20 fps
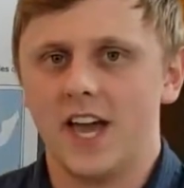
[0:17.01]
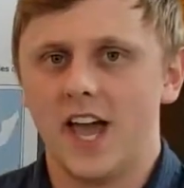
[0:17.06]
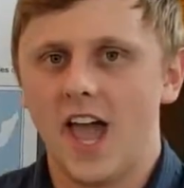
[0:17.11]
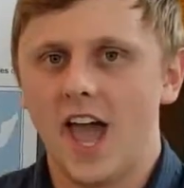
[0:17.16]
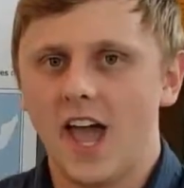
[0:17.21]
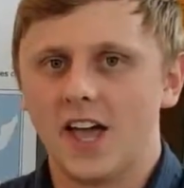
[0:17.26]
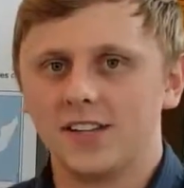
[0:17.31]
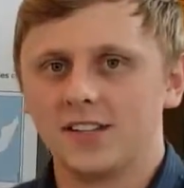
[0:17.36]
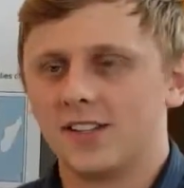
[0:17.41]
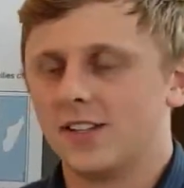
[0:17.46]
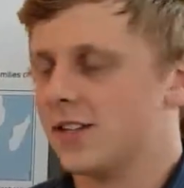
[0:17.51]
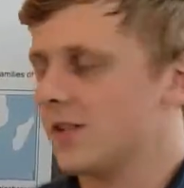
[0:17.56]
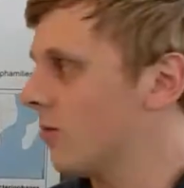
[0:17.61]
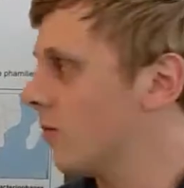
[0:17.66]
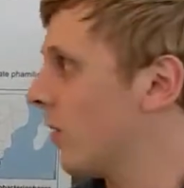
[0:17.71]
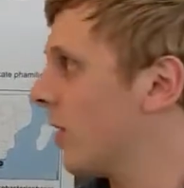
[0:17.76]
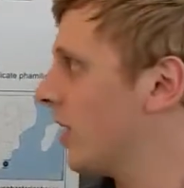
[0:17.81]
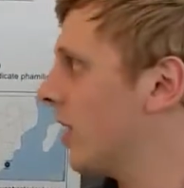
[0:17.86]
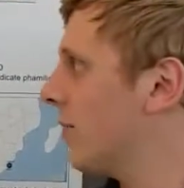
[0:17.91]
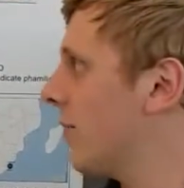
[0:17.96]
and
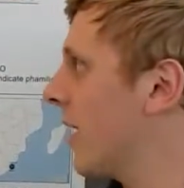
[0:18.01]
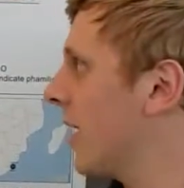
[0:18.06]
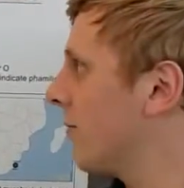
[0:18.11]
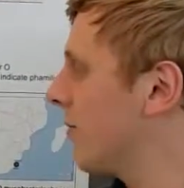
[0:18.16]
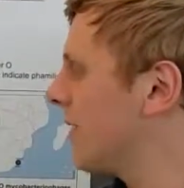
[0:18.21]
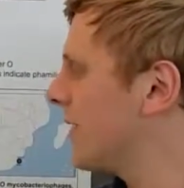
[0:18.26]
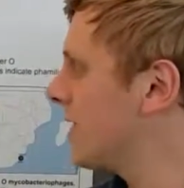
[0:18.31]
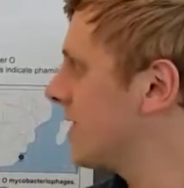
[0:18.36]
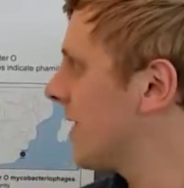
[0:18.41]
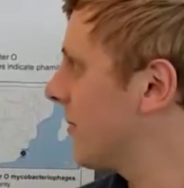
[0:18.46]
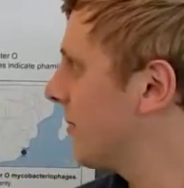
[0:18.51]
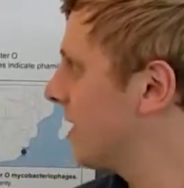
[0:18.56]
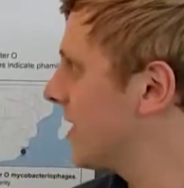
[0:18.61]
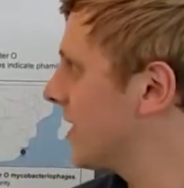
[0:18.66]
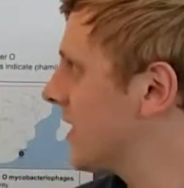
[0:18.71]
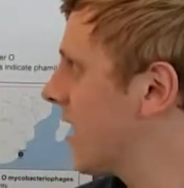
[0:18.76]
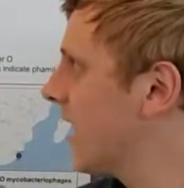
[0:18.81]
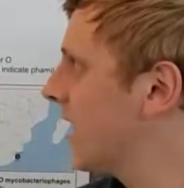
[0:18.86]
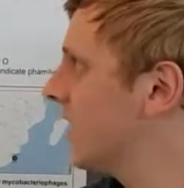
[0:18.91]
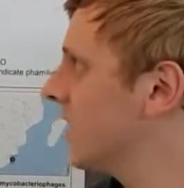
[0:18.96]
one of the main reasons that we
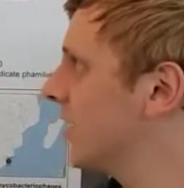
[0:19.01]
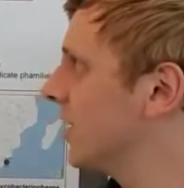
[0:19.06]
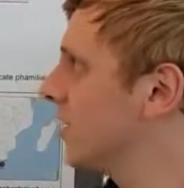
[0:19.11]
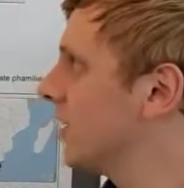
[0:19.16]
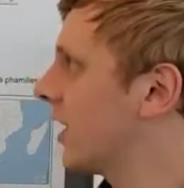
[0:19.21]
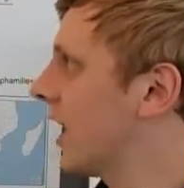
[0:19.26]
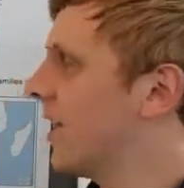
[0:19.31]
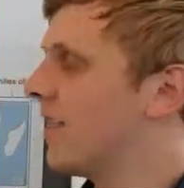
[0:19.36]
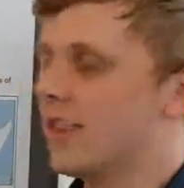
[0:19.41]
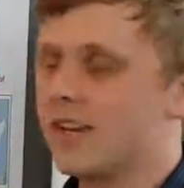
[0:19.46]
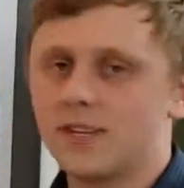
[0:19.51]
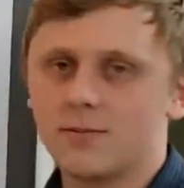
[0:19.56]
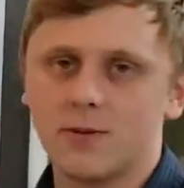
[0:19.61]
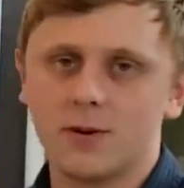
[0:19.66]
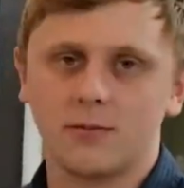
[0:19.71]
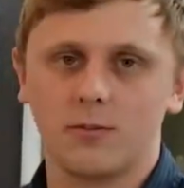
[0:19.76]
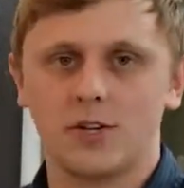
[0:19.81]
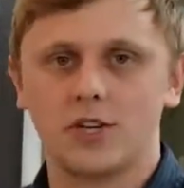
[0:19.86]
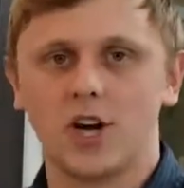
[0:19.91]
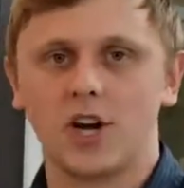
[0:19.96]
decided to look at this
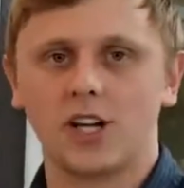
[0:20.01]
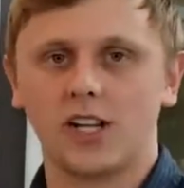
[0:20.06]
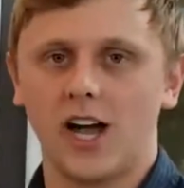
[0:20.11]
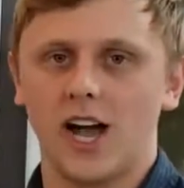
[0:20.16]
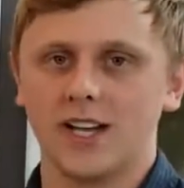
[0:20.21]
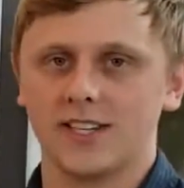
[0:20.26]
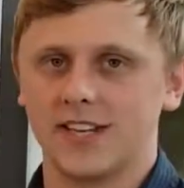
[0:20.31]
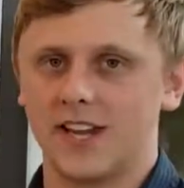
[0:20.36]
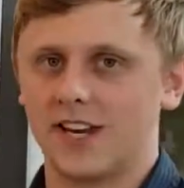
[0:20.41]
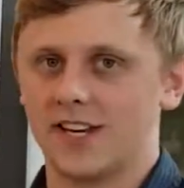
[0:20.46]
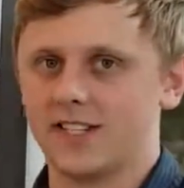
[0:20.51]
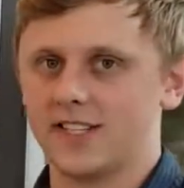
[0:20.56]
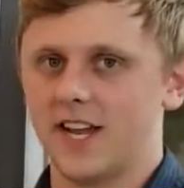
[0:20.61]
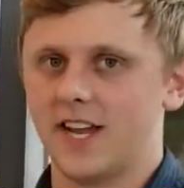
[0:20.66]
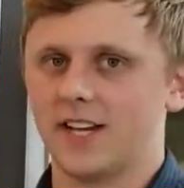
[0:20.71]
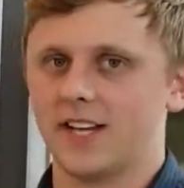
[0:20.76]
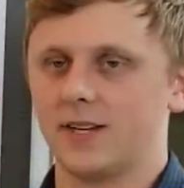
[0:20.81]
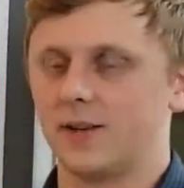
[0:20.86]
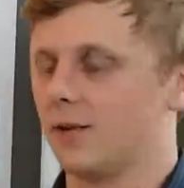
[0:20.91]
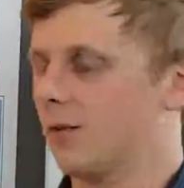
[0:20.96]
one, which our class
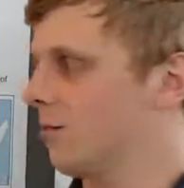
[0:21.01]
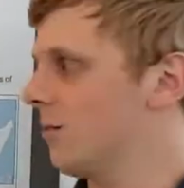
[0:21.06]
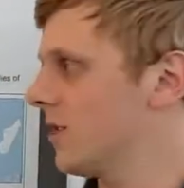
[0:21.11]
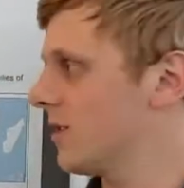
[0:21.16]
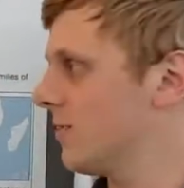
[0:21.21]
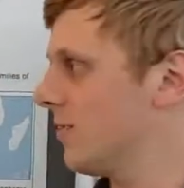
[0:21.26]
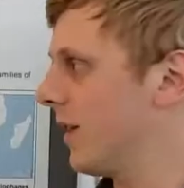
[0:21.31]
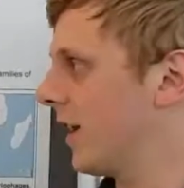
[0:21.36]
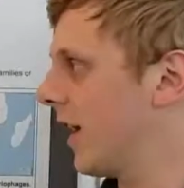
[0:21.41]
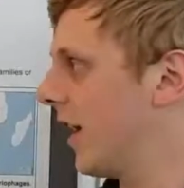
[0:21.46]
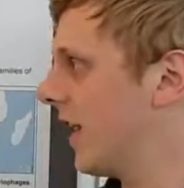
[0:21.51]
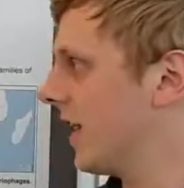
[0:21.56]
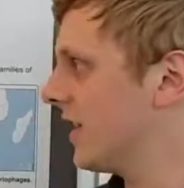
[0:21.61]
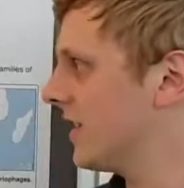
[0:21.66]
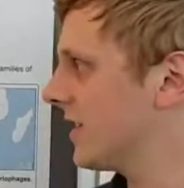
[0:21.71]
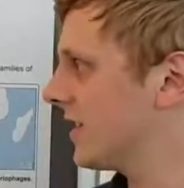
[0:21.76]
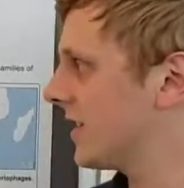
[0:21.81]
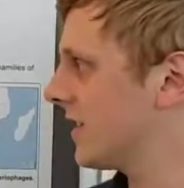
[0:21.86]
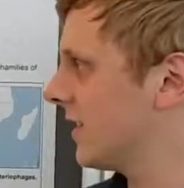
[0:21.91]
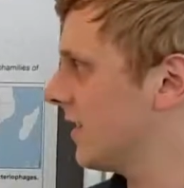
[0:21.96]
annotated, was
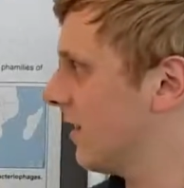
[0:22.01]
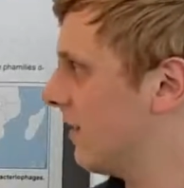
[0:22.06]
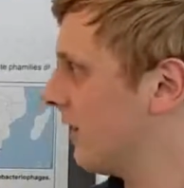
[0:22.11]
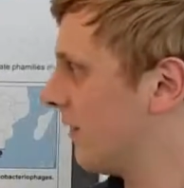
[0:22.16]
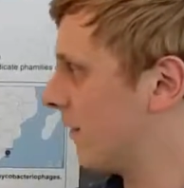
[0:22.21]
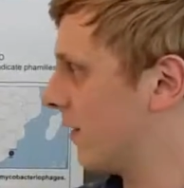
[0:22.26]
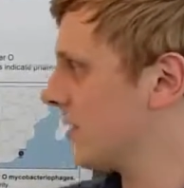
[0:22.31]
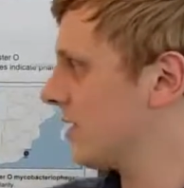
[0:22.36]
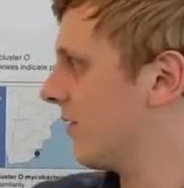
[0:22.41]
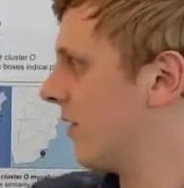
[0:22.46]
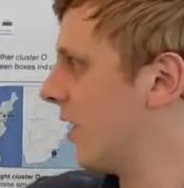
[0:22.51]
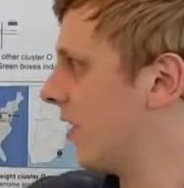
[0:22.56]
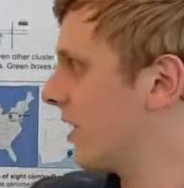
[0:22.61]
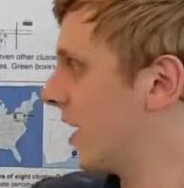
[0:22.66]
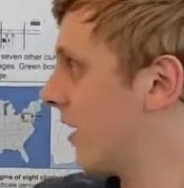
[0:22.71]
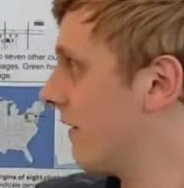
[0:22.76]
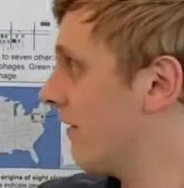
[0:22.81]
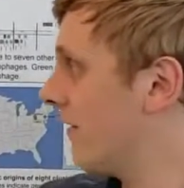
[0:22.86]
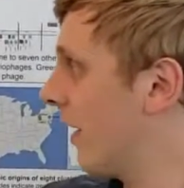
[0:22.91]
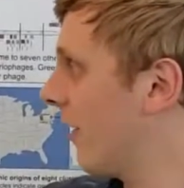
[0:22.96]
because, first of all,
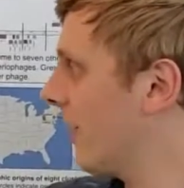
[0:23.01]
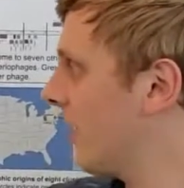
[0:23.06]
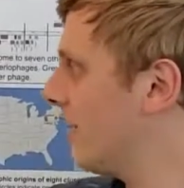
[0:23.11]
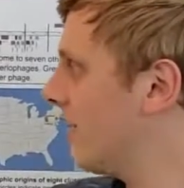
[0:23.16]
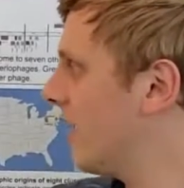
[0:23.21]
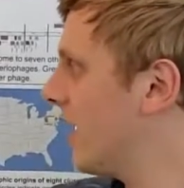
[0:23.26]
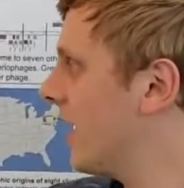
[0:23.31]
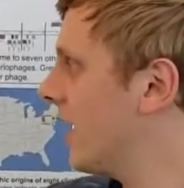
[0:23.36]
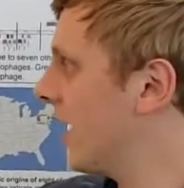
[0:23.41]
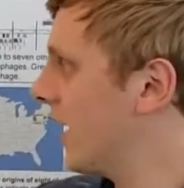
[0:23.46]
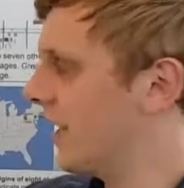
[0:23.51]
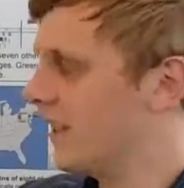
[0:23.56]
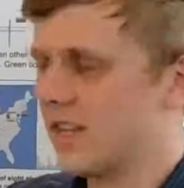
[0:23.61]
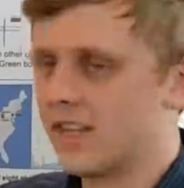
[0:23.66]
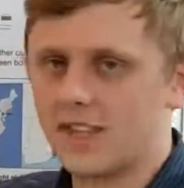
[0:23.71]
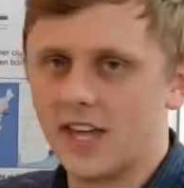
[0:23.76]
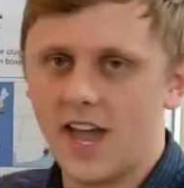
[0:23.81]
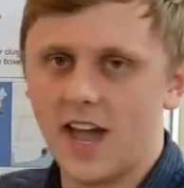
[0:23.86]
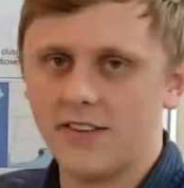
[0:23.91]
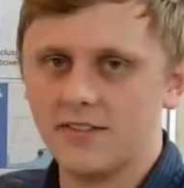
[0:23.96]
they're very unique in
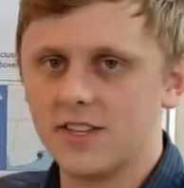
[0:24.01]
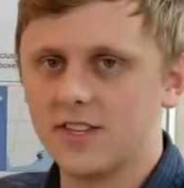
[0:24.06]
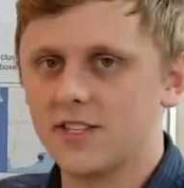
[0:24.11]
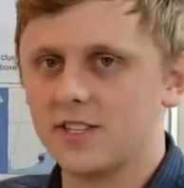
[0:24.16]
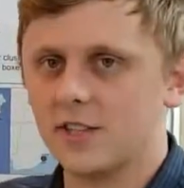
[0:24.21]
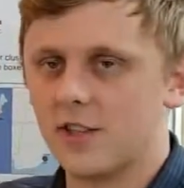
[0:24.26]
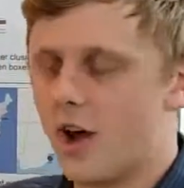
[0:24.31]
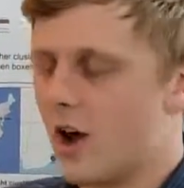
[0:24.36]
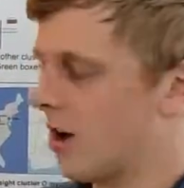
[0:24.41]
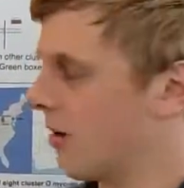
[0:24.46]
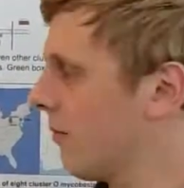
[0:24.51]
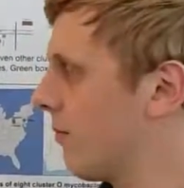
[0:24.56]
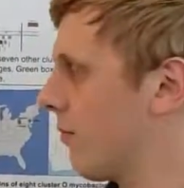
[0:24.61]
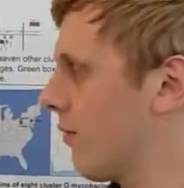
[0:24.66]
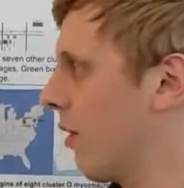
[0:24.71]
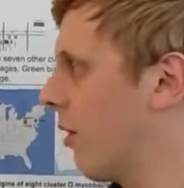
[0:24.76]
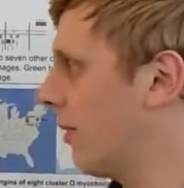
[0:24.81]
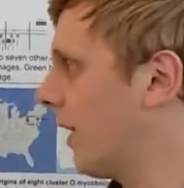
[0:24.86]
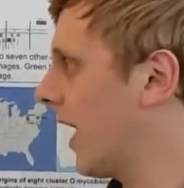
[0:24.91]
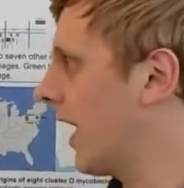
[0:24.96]
that they have this long
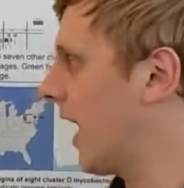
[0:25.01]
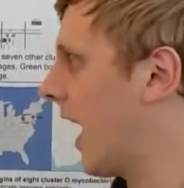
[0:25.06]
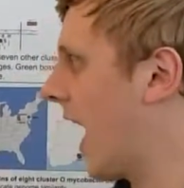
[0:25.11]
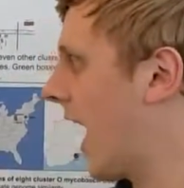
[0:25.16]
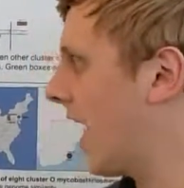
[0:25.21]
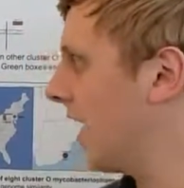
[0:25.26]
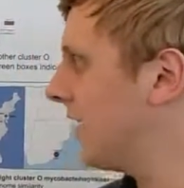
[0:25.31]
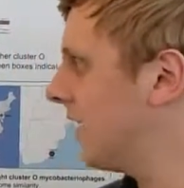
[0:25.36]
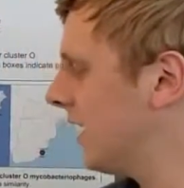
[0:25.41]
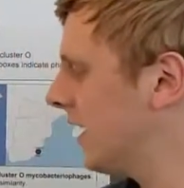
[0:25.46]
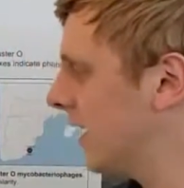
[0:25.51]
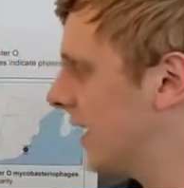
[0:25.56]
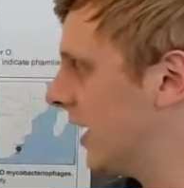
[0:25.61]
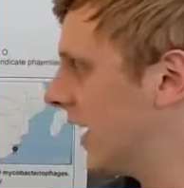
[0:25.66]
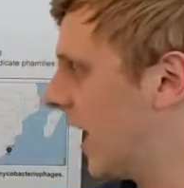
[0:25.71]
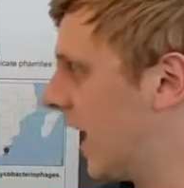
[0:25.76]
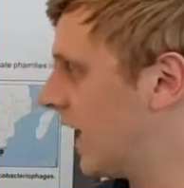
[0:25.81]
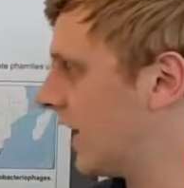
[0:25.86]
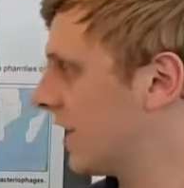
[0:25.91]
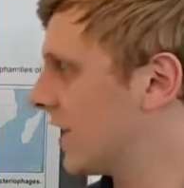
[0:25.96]
prolate head
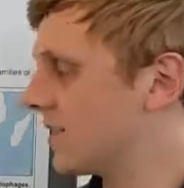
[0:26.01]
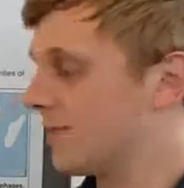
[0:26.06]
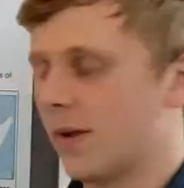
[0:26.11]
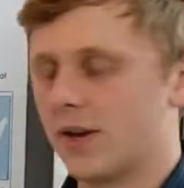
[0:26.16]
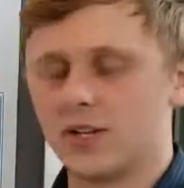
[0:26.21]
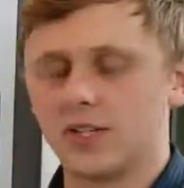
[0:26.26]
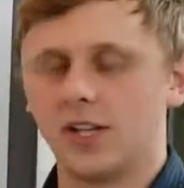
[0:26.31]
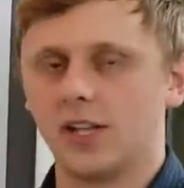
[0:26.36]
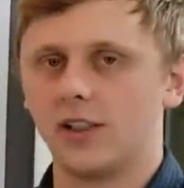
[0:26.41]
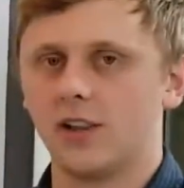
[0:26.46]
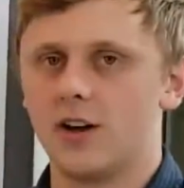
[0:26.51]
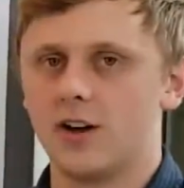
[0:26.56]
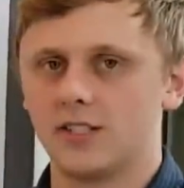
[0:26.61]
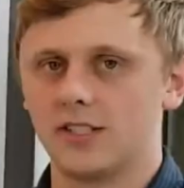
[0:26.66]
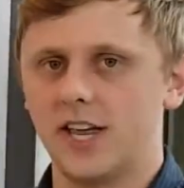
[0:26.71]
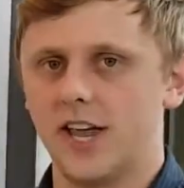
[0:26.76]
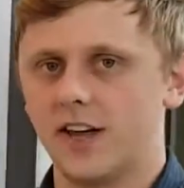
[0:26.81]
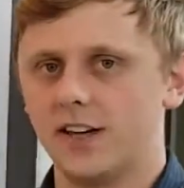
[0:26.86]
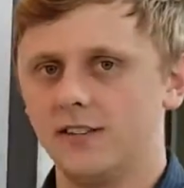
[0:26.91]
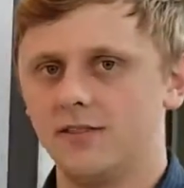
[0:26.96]
and an especially long
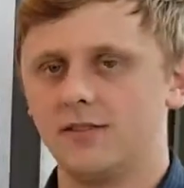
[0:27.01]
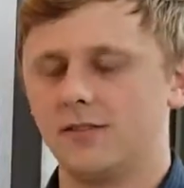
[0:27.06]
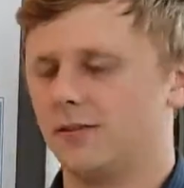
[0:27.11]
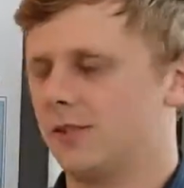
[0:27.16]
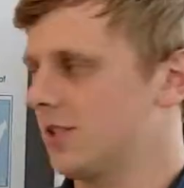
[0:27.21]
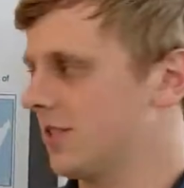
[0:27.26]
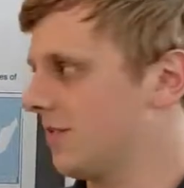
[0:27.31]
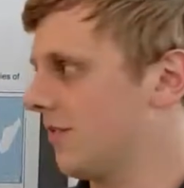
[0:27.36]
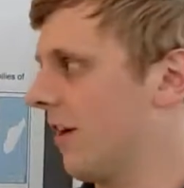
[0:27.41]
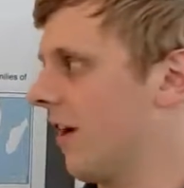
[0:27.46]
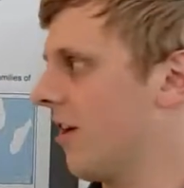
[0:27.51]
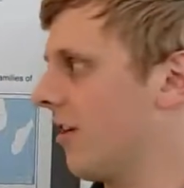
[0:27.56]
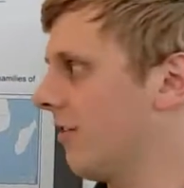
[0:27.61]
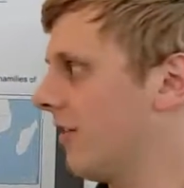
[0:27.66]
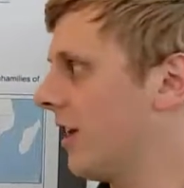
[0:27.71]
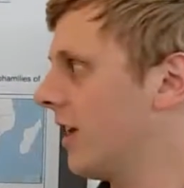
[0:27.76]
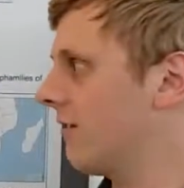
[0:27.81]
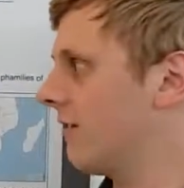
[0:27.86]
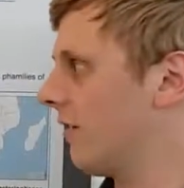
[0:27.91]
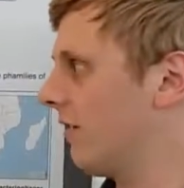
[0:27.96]
tail, which is very
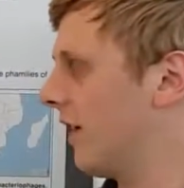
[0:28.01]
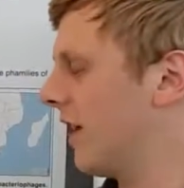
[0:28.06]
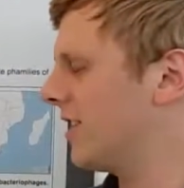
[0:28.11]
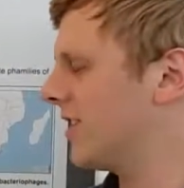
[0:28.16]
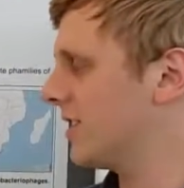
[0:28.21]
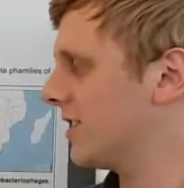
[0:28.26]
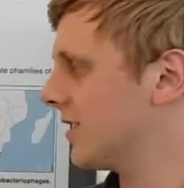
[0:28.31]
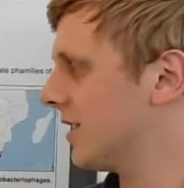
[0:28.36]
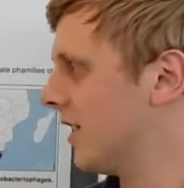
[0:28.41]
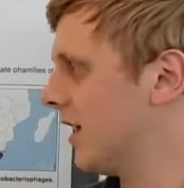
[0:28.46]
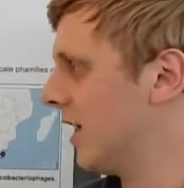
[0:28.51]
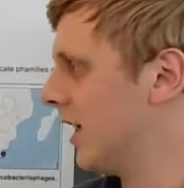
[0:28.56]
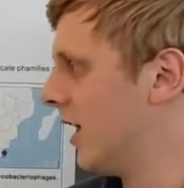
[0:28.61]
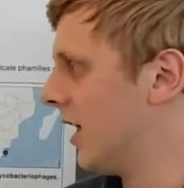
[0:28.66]
unique for phages,